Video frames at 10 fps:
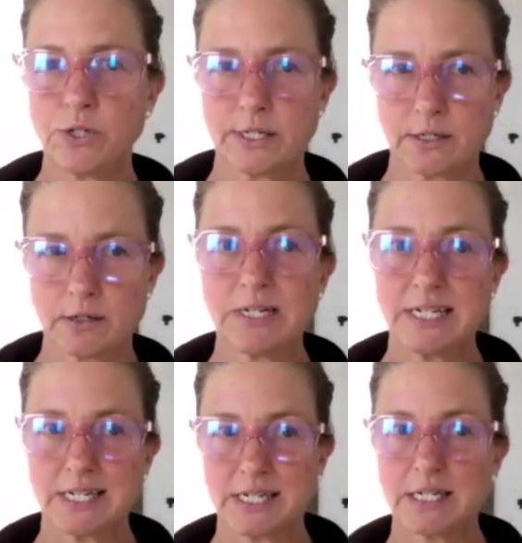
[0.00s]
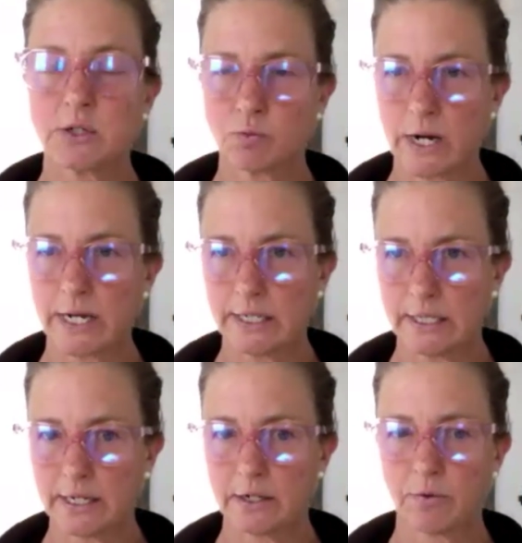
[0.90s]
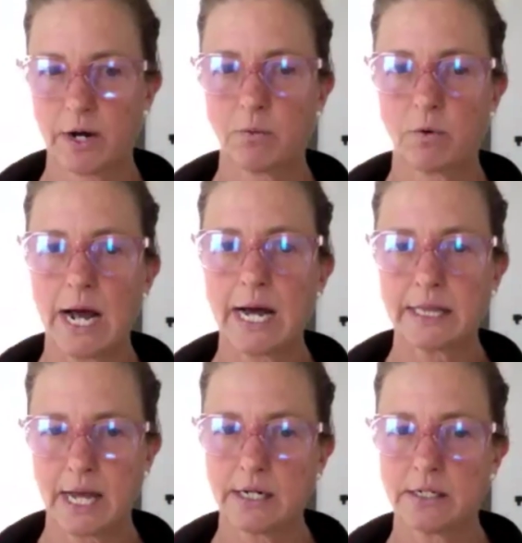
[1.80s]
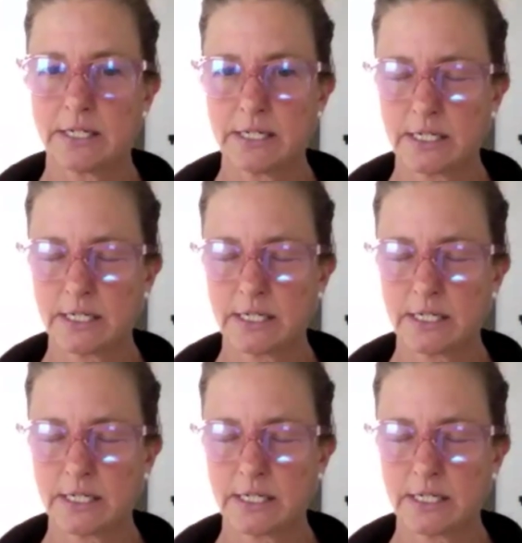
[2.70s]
system is dysregulated, right? We're at that